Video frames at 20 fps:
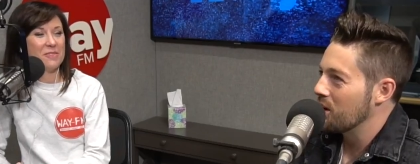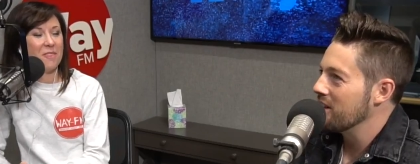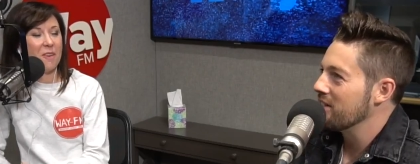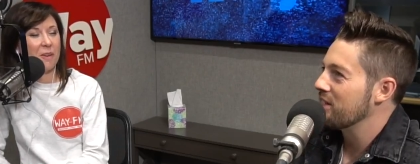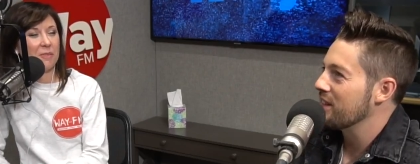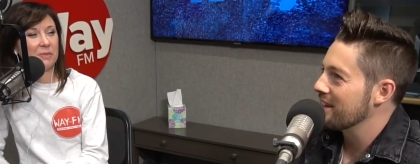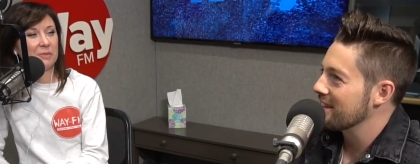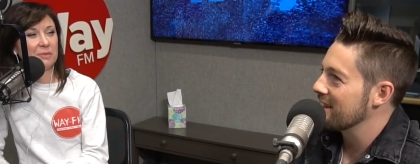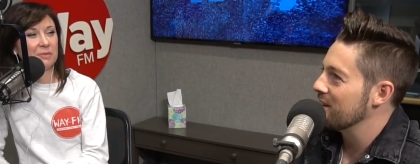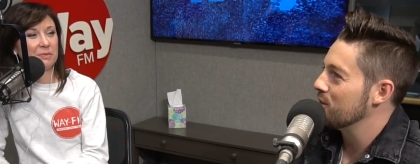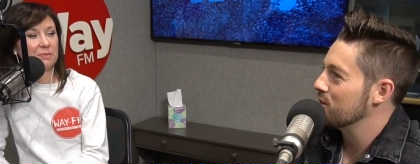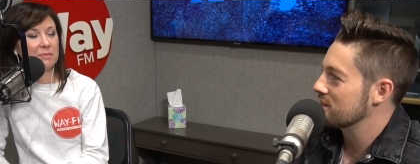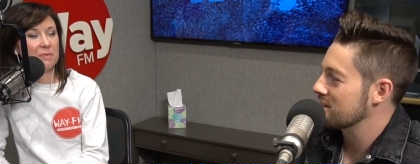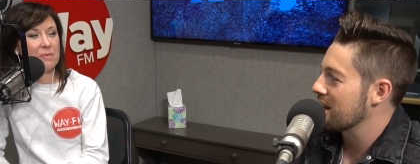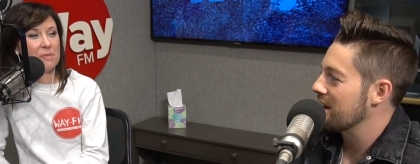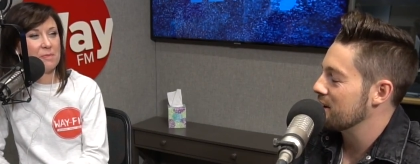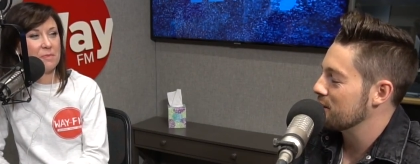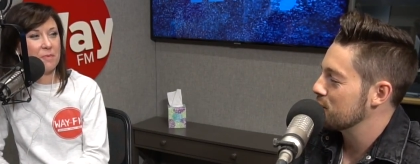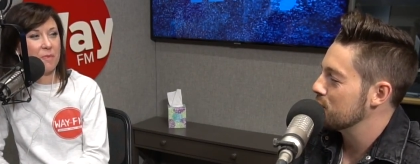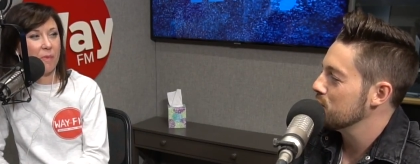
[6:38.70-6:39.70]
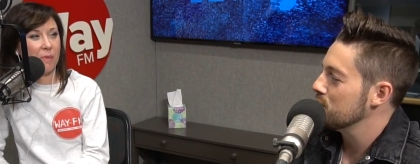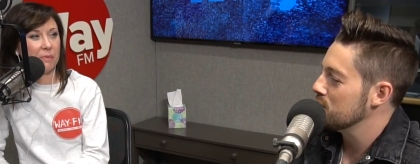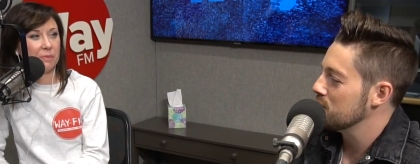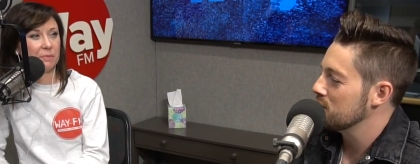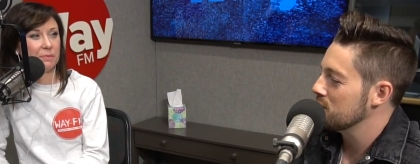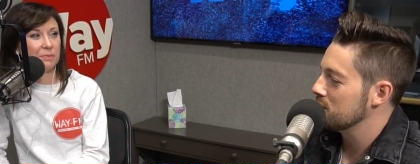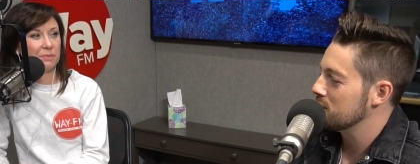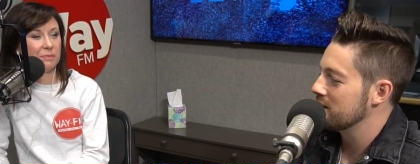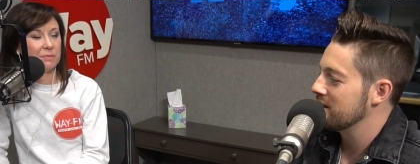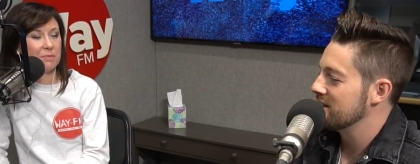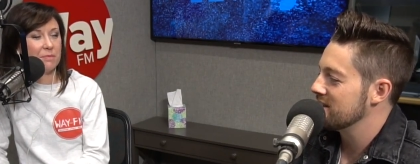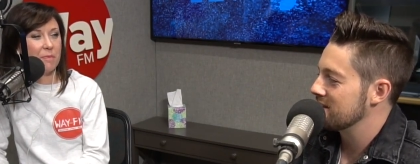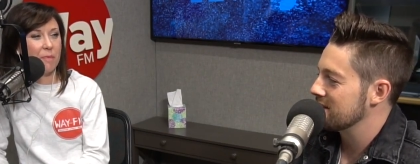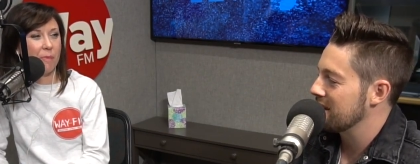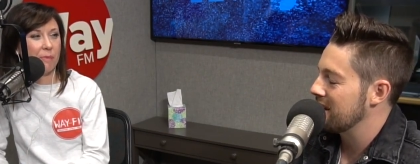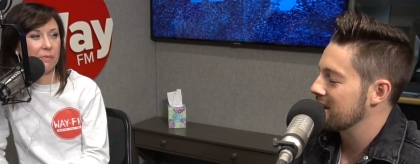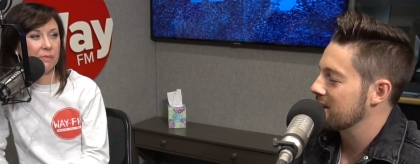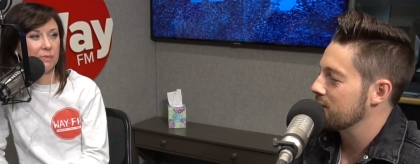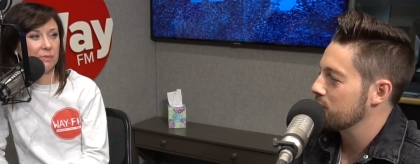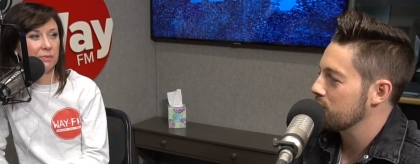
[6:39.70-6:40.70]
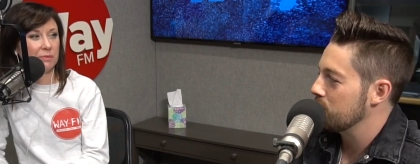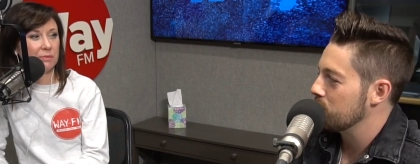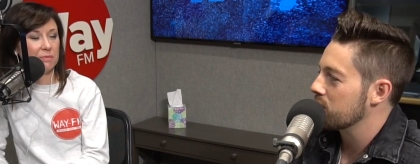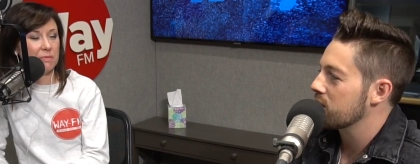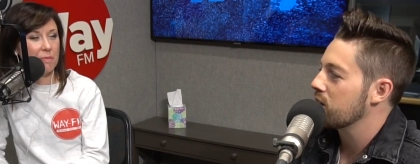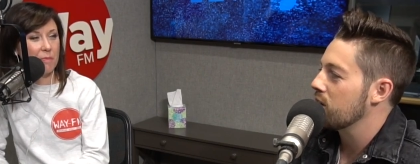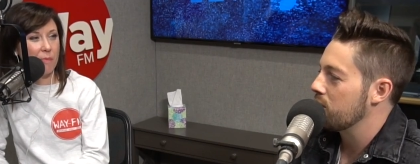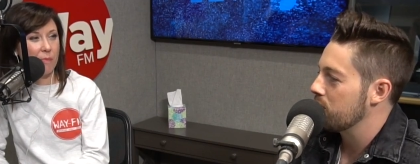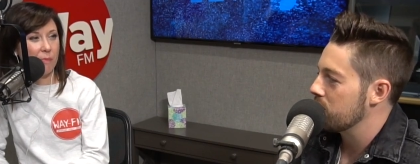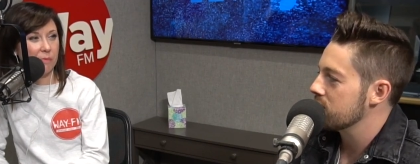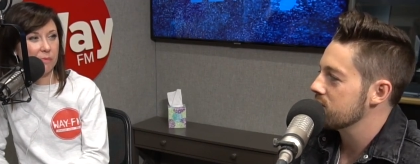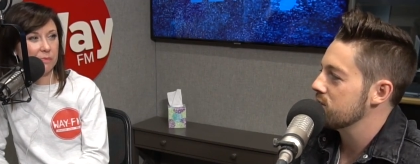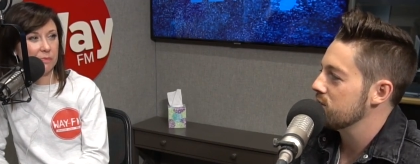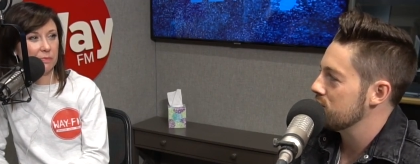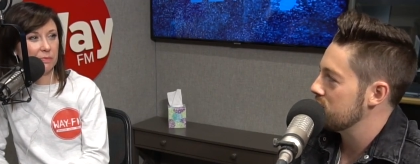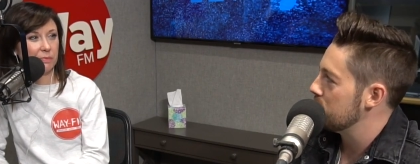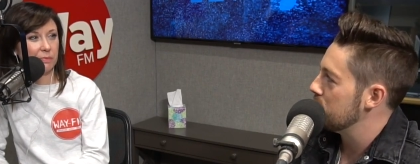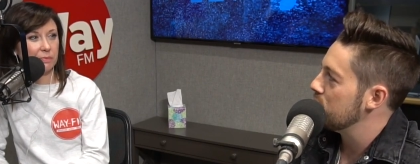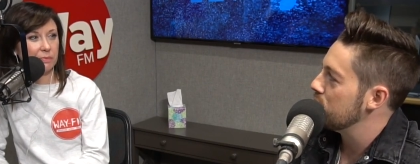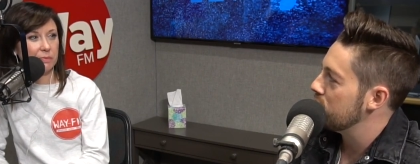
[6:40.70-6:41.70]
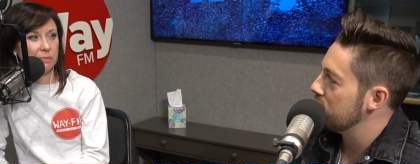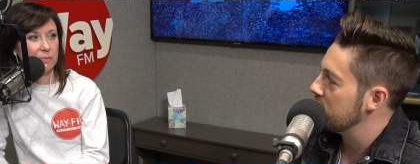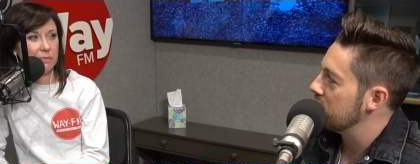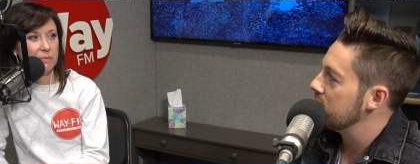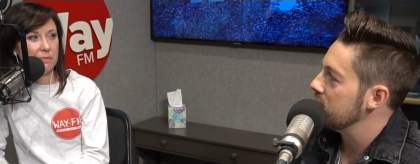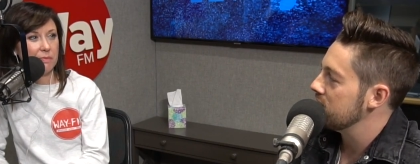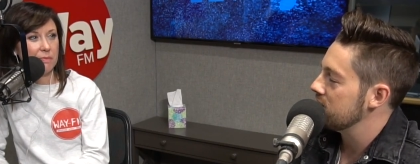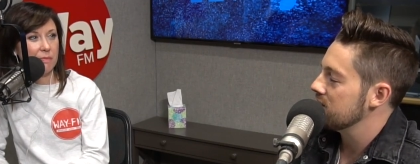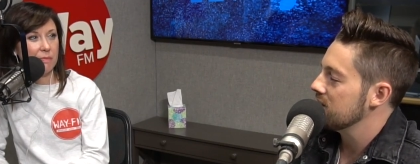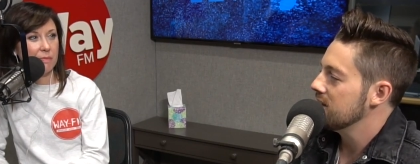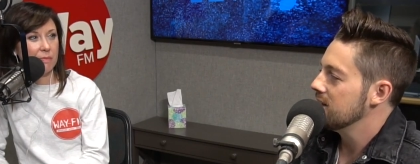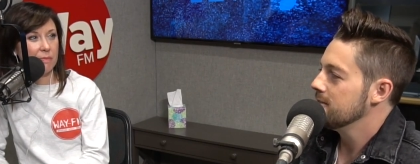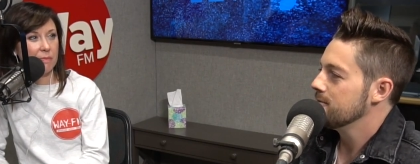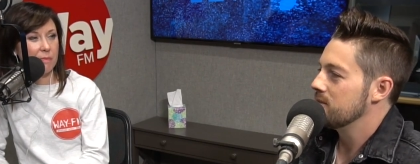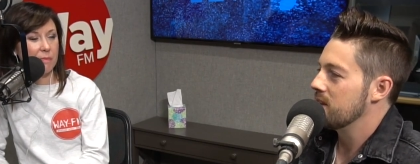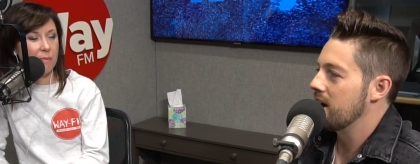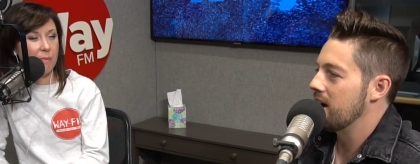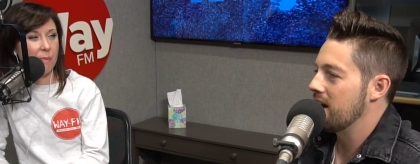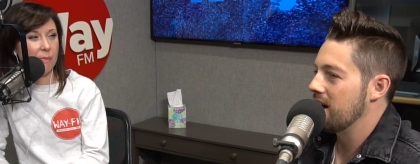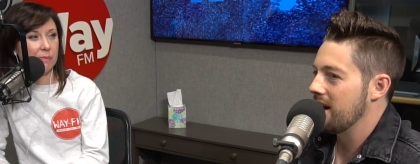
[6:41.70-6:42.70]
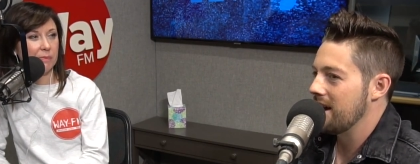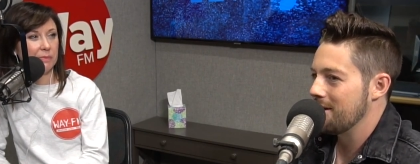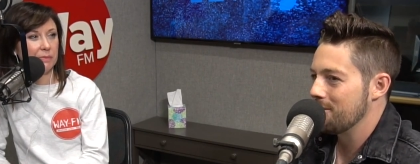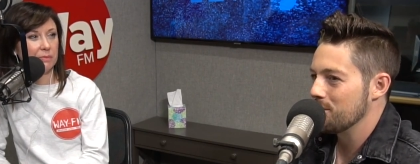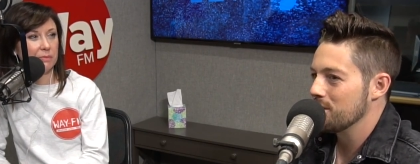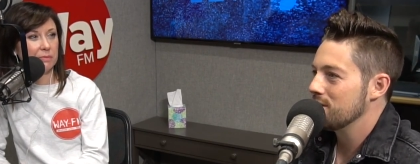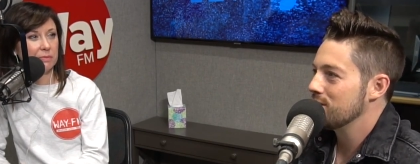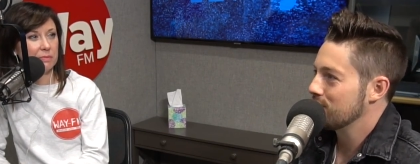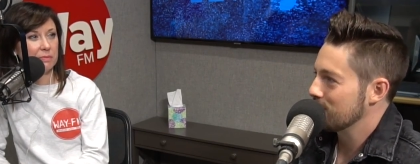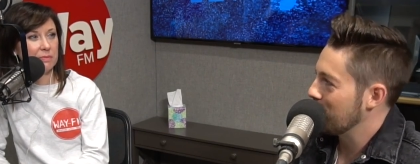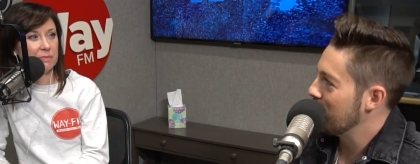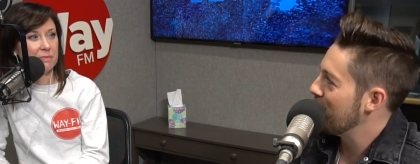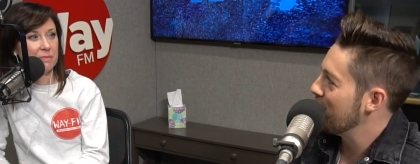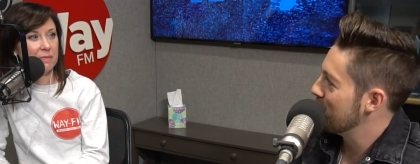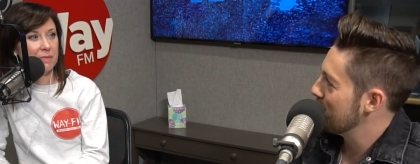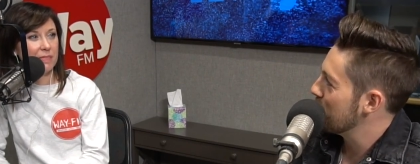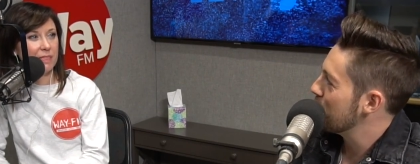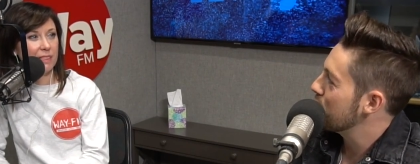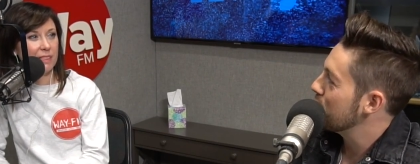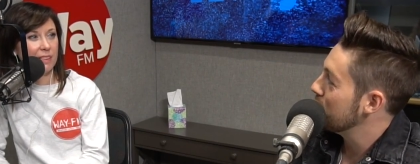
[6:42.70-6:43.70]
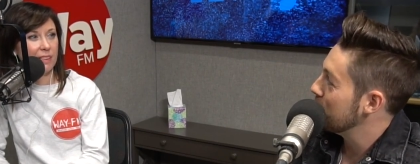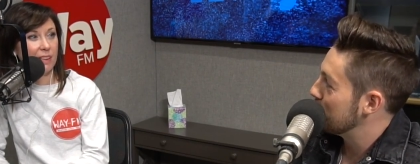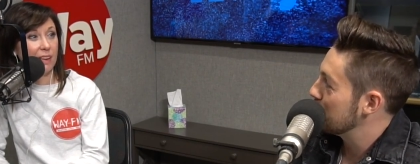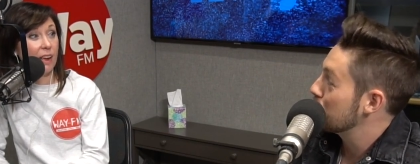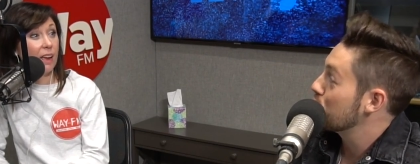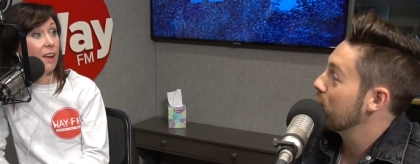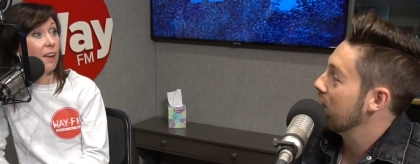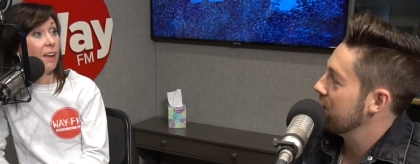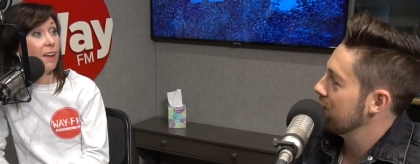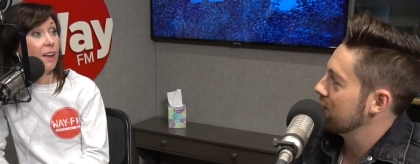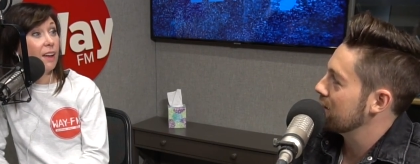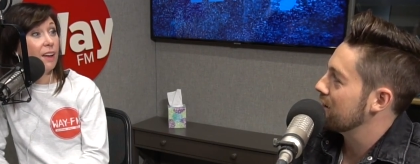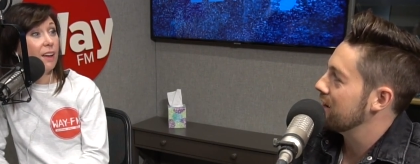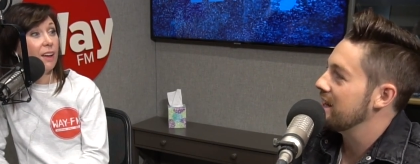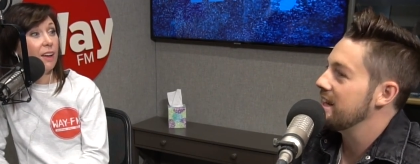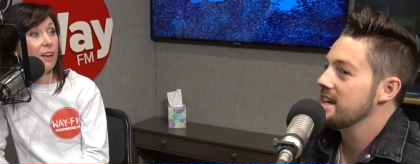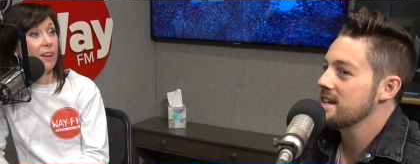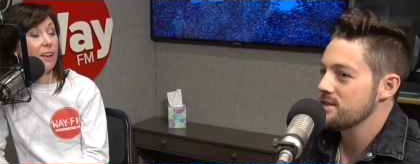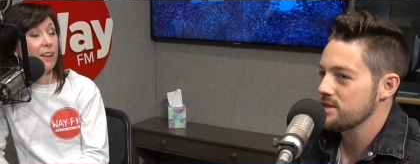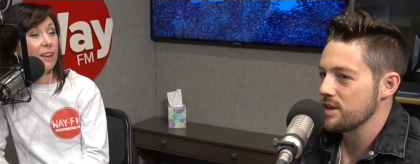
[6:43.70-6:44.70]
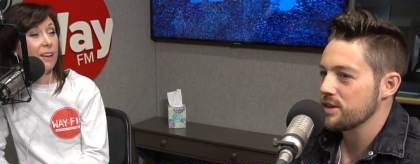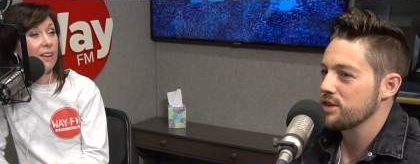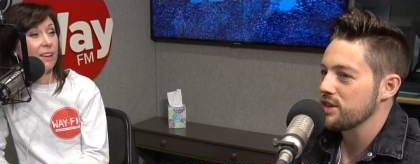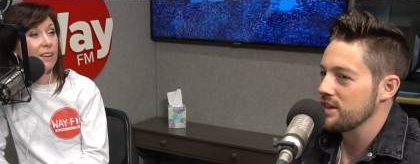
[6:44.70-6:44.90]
Speaker 1: one thing that was kind of cool was like we were going to the movies uh, and we saw the the trailer in the